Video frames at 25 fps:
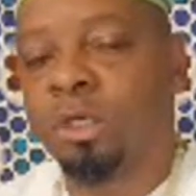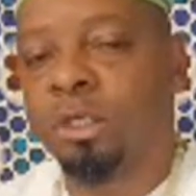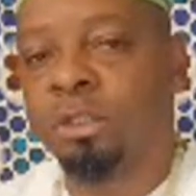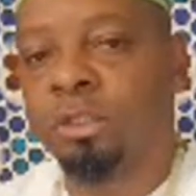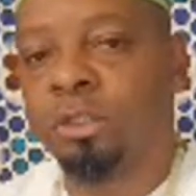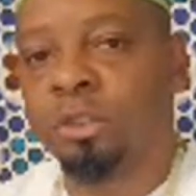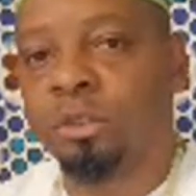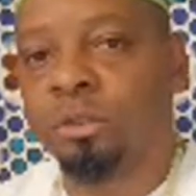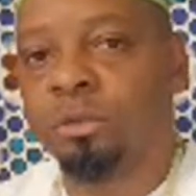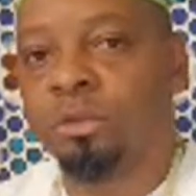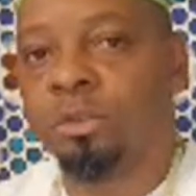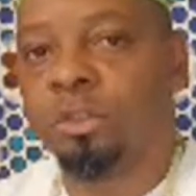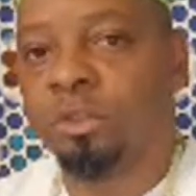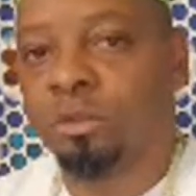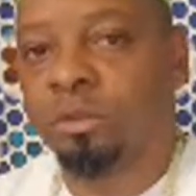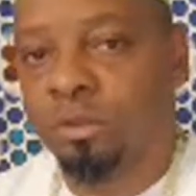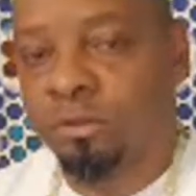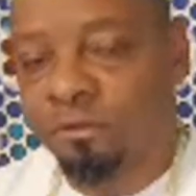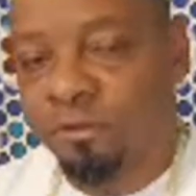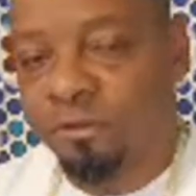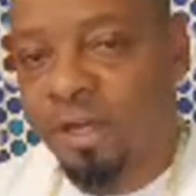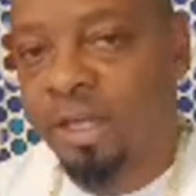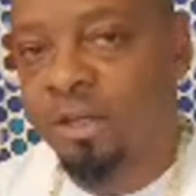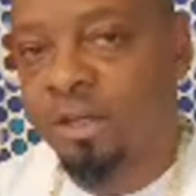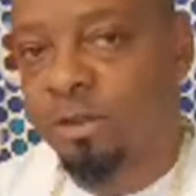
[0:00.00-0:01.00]
on to
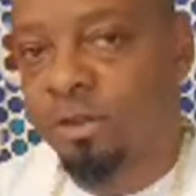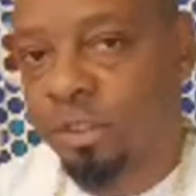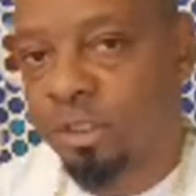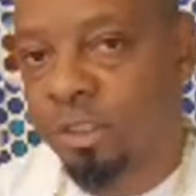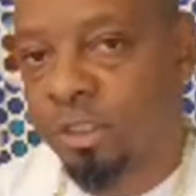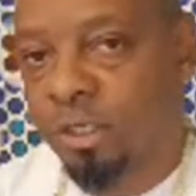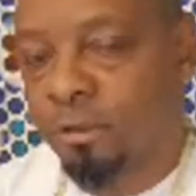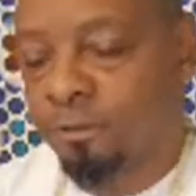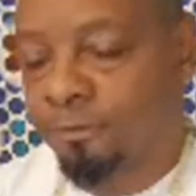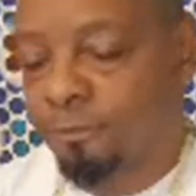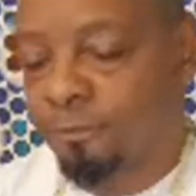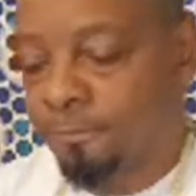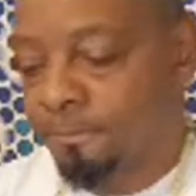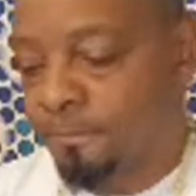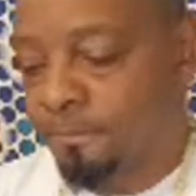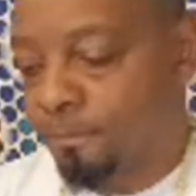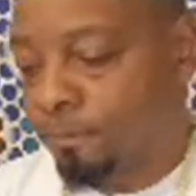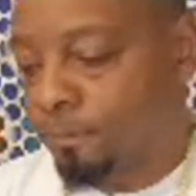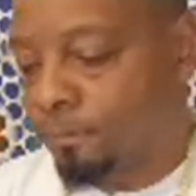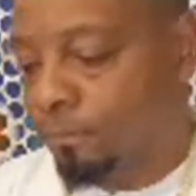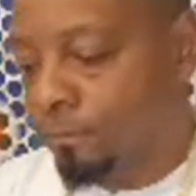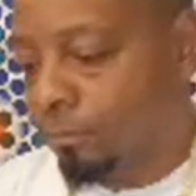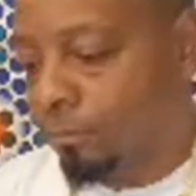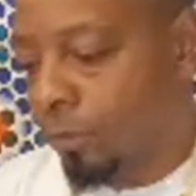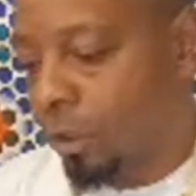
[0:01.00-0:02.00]
define yourself.
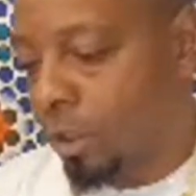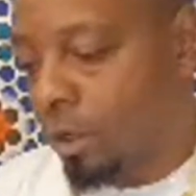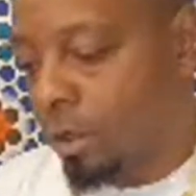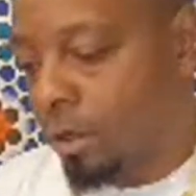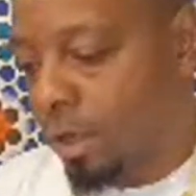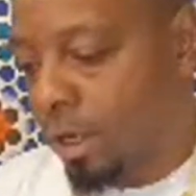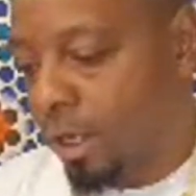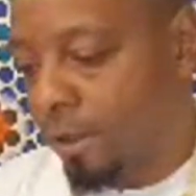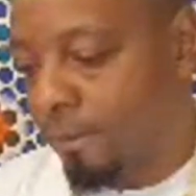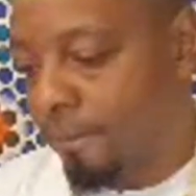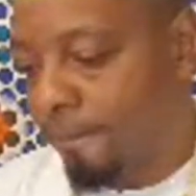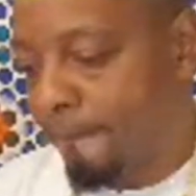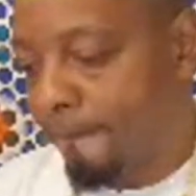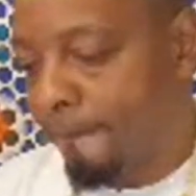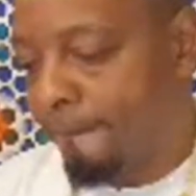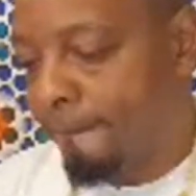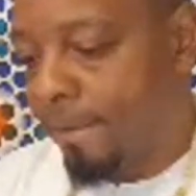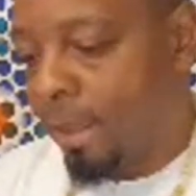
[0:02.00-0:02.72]
All right.